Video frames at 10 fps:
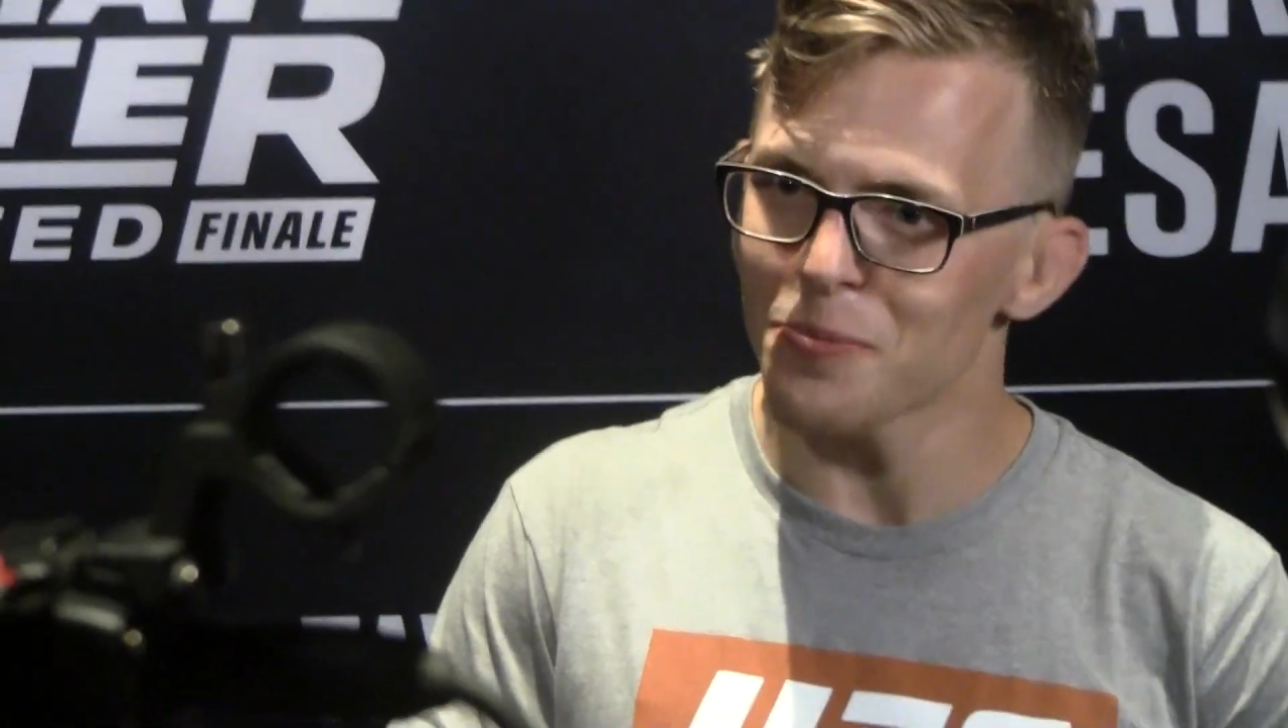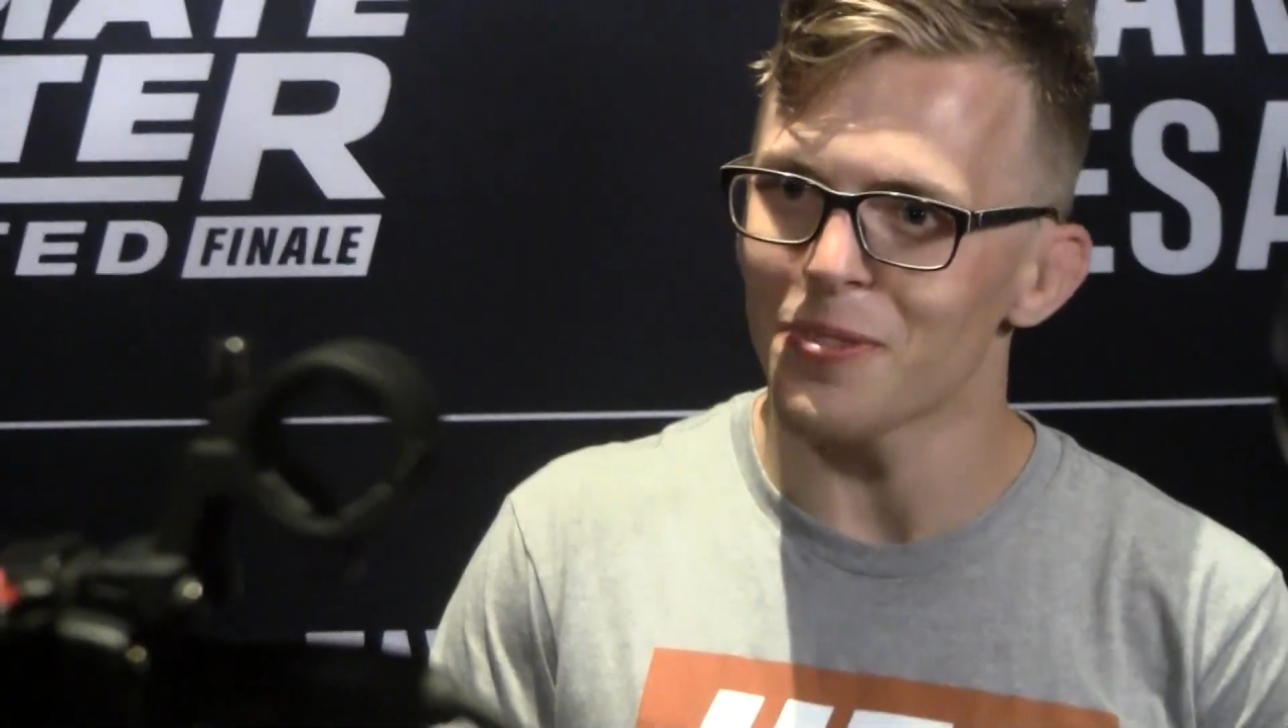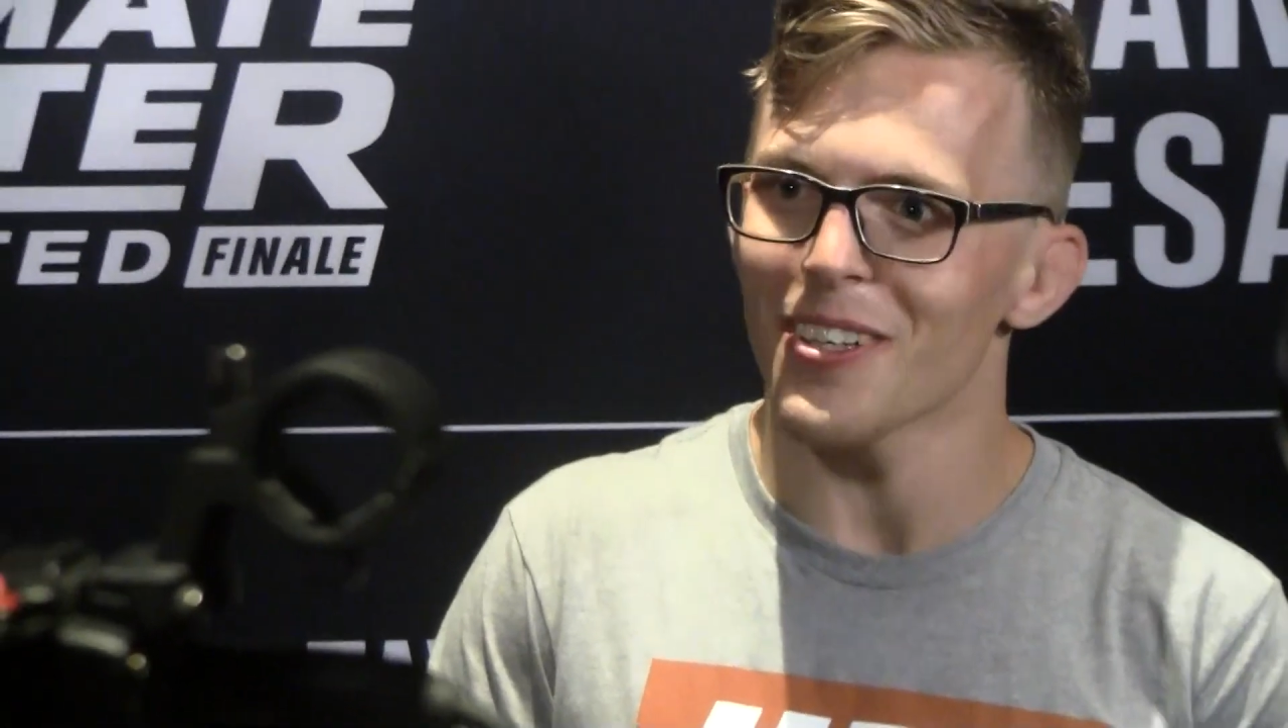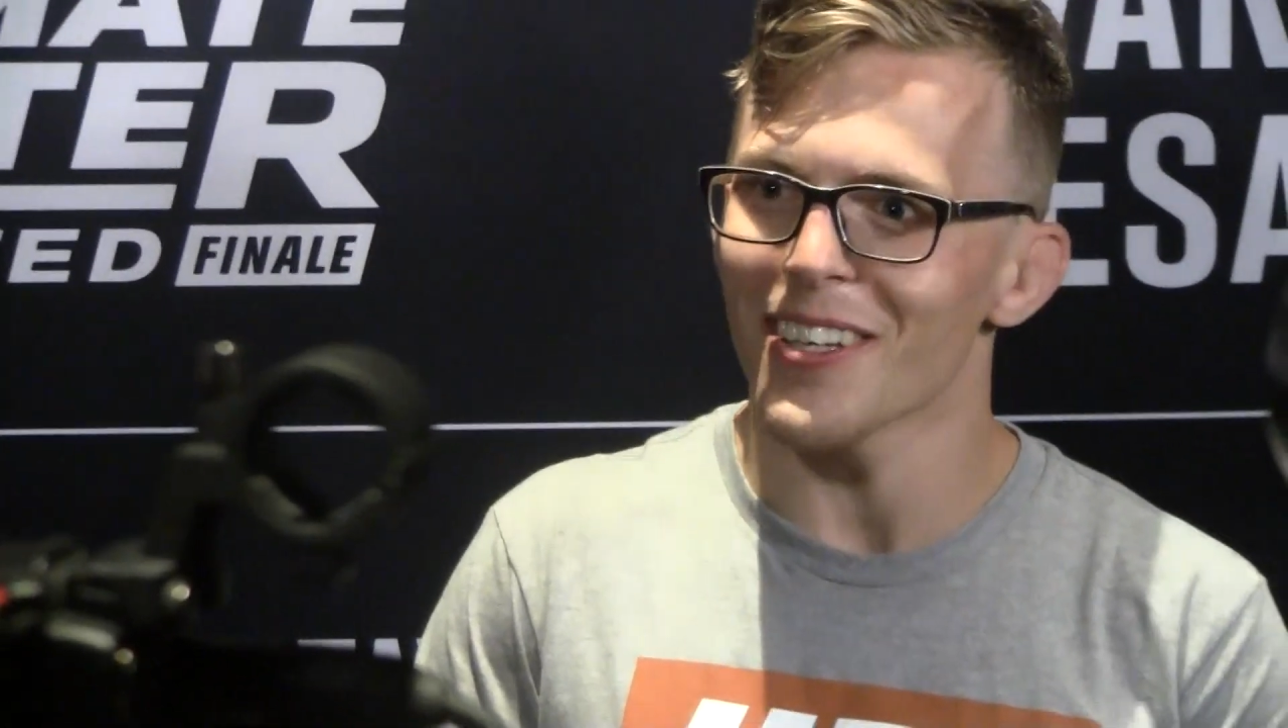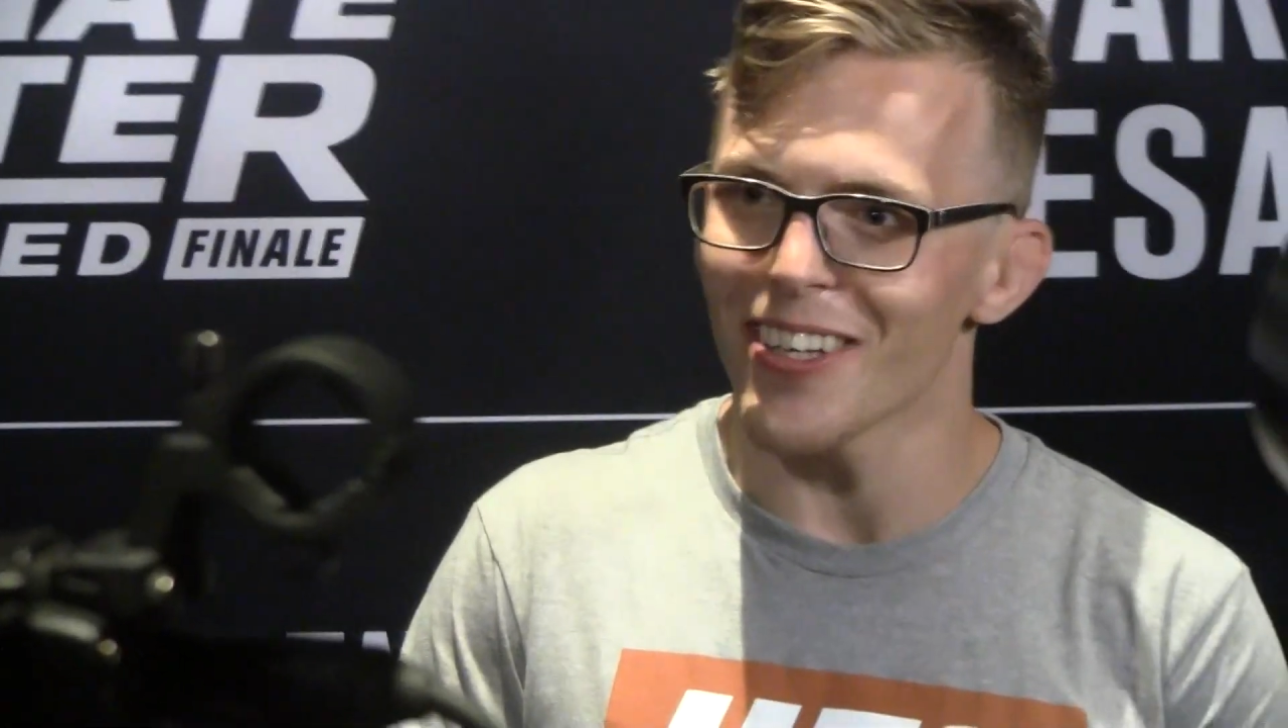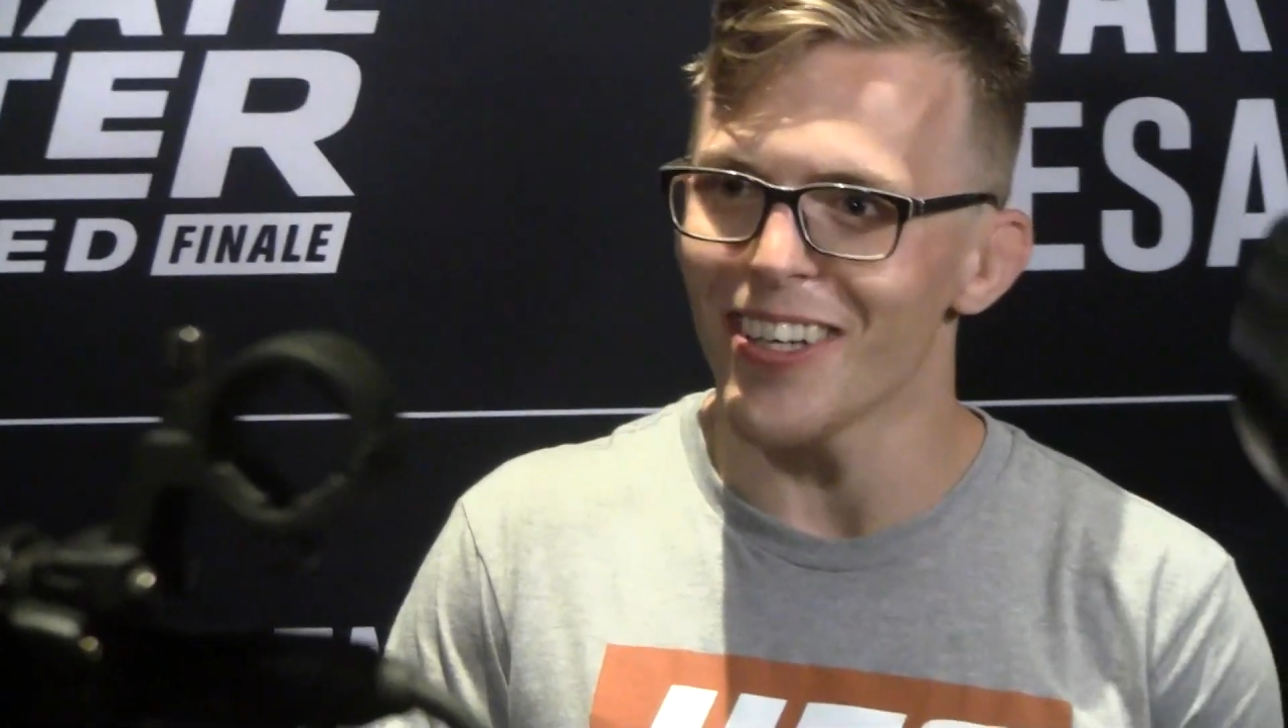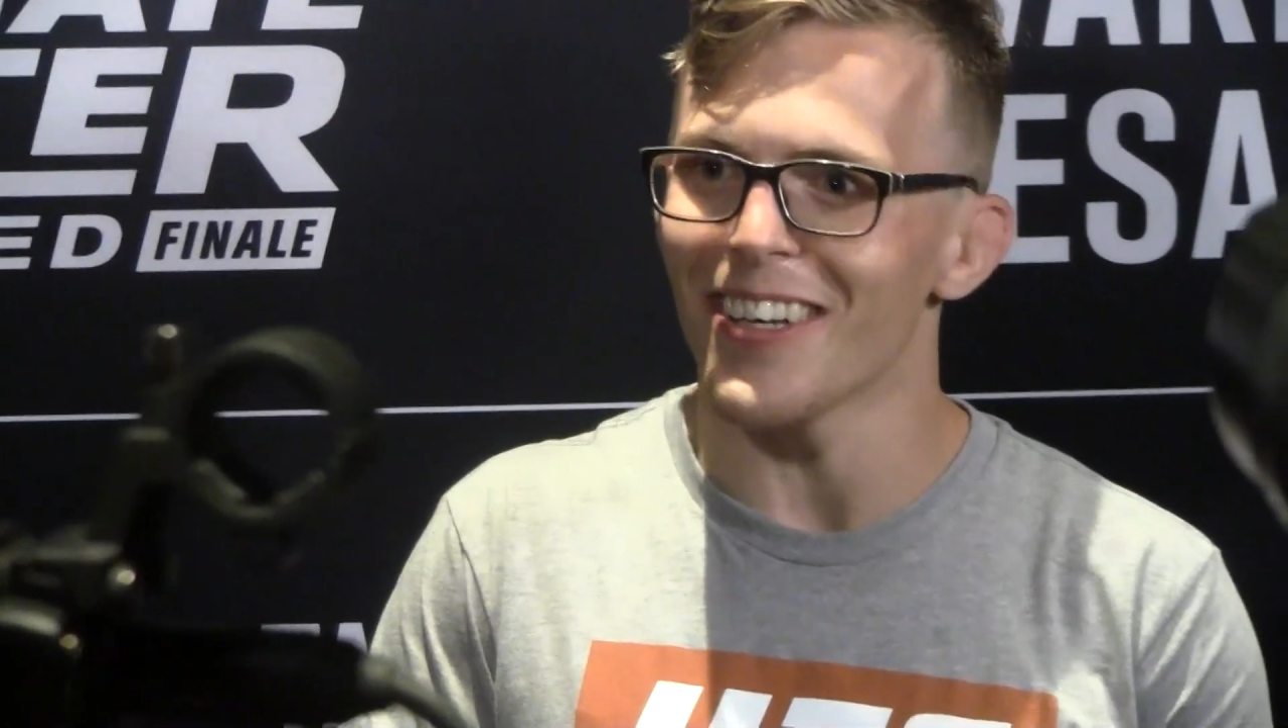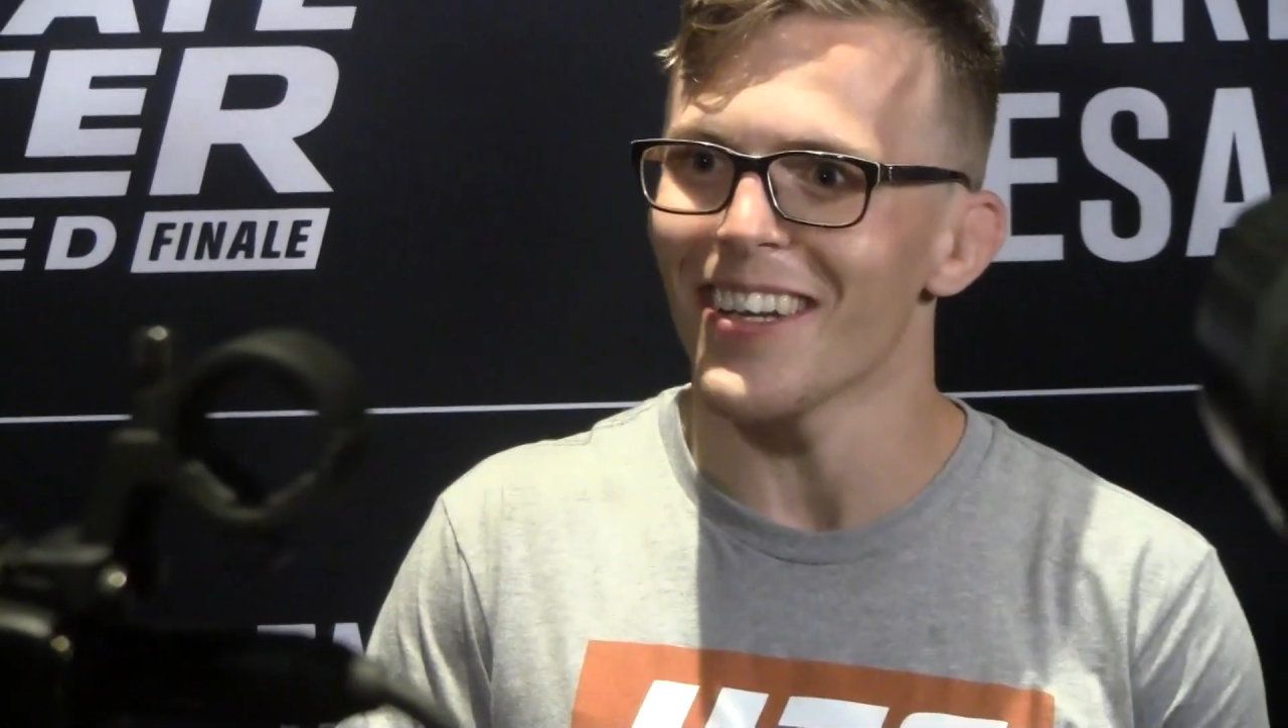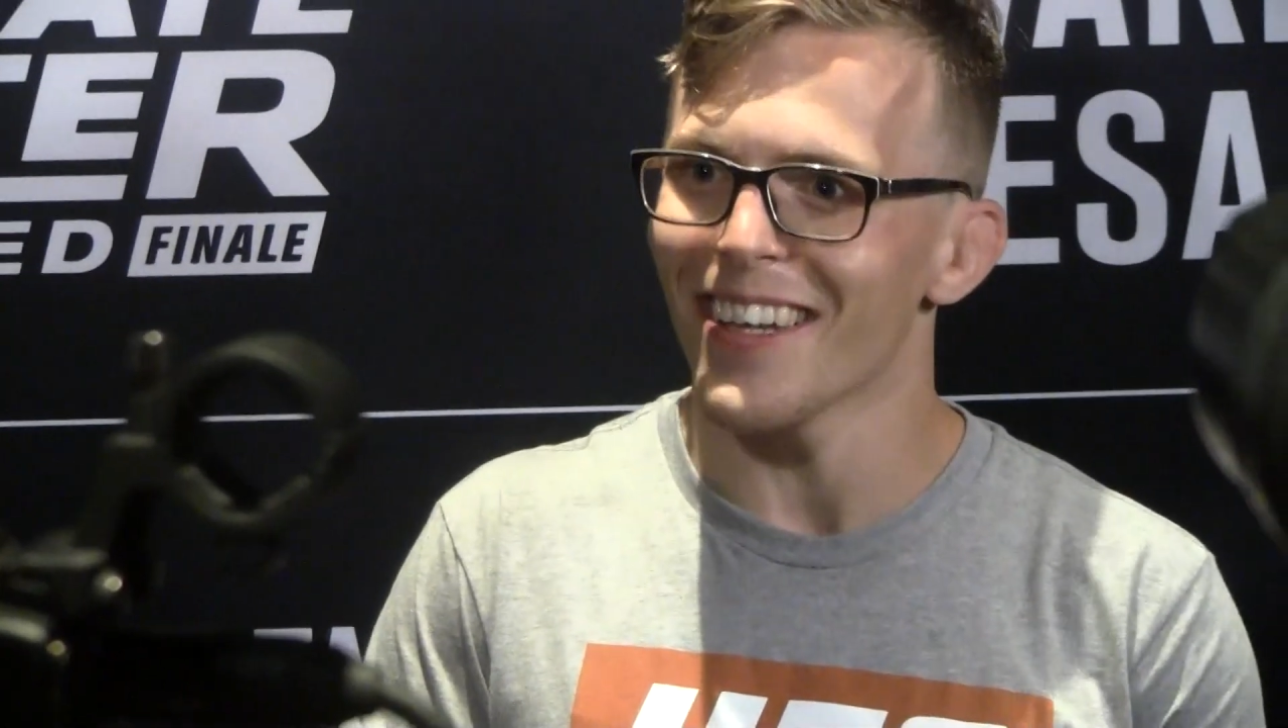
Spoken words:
pretty good.